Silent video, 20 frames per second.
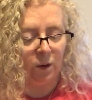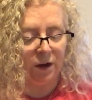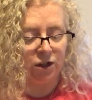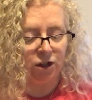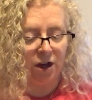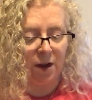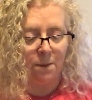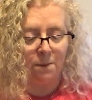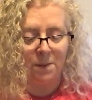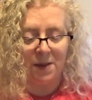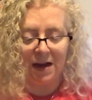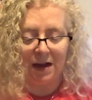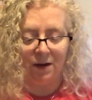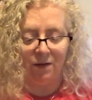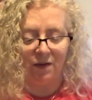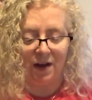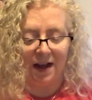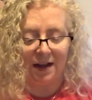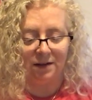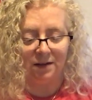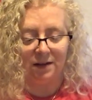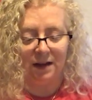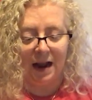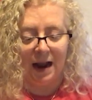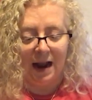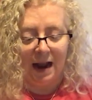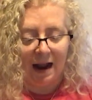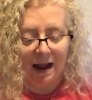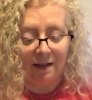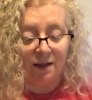be a way in which it
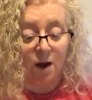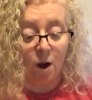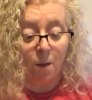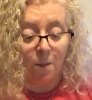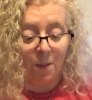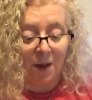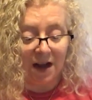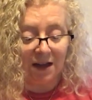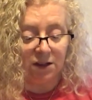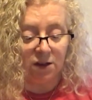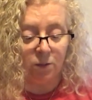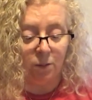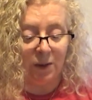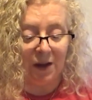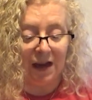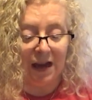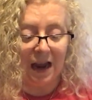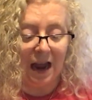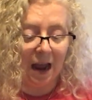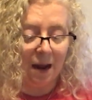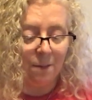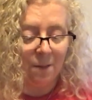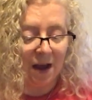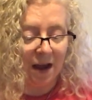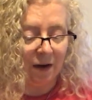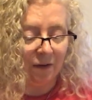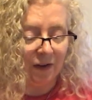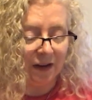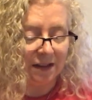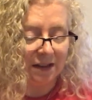manifests, and there
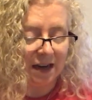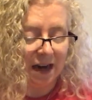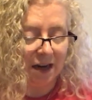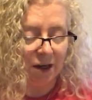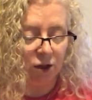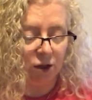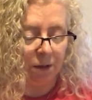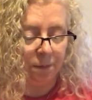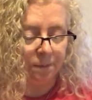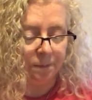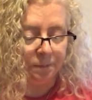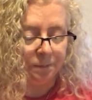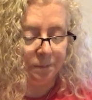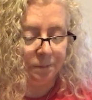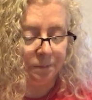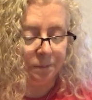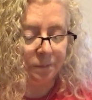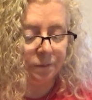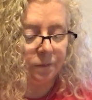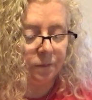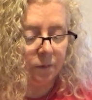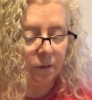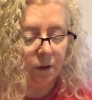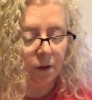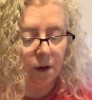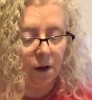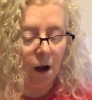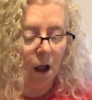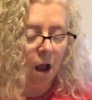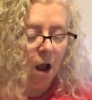must be a
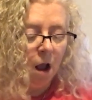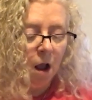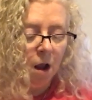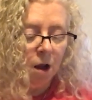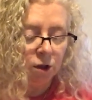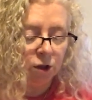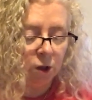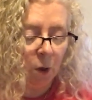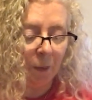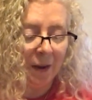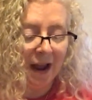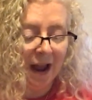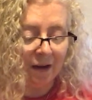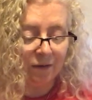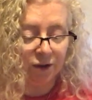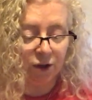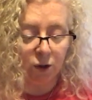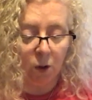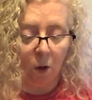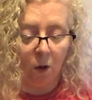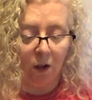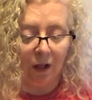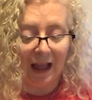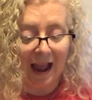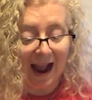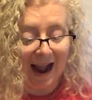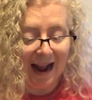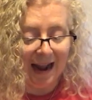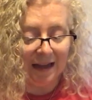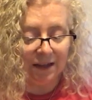manifestation.
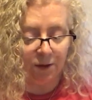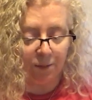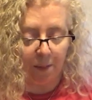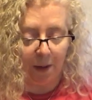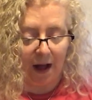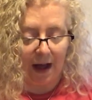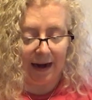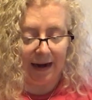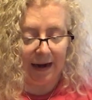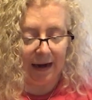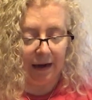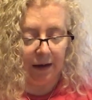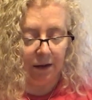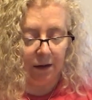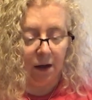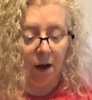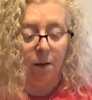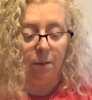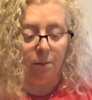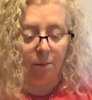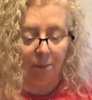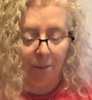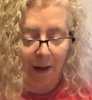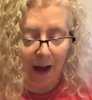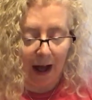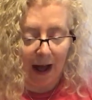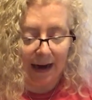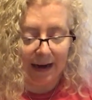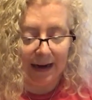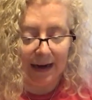So we have soul and
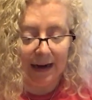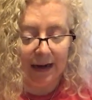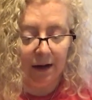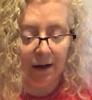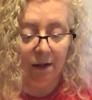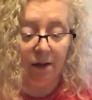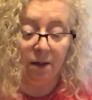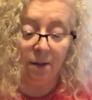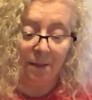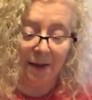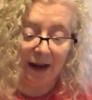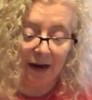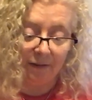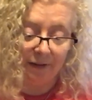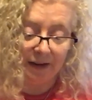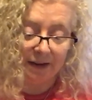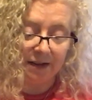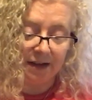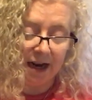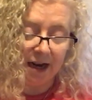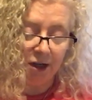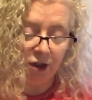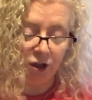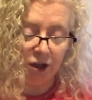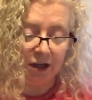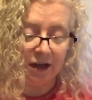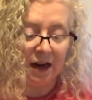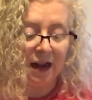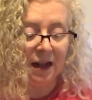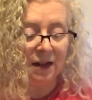body. Body,
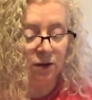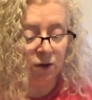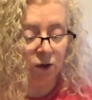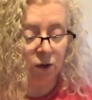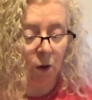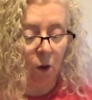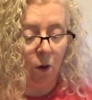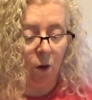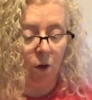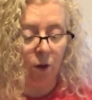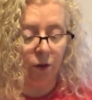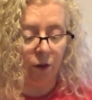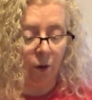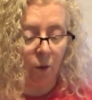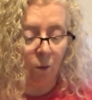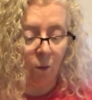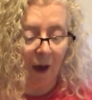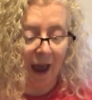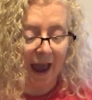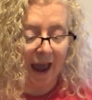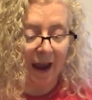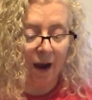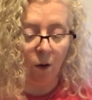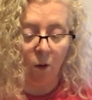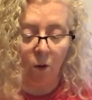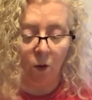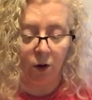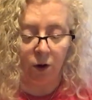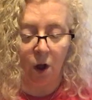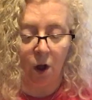the manifestation, and
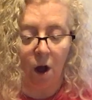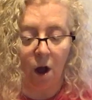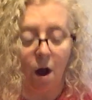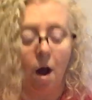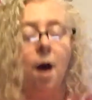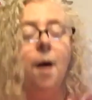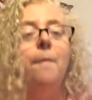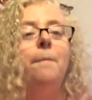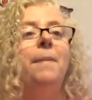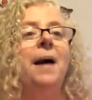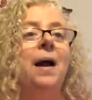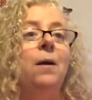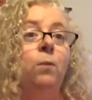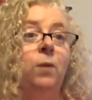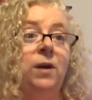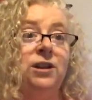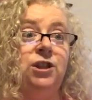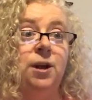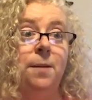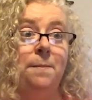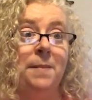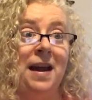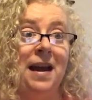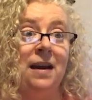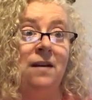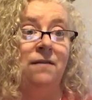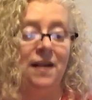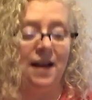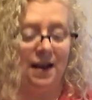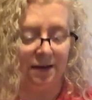soul, the way or law
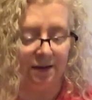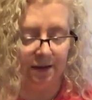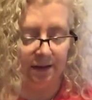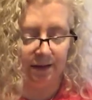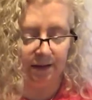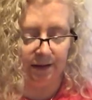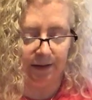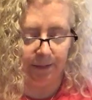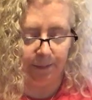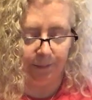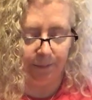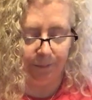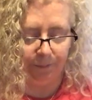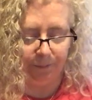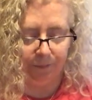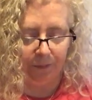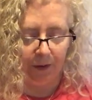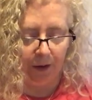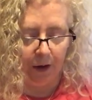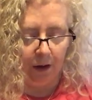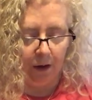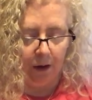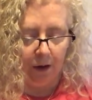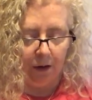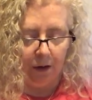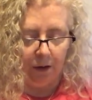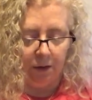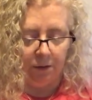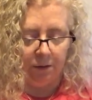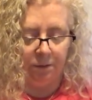by which it
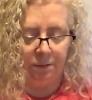manifests.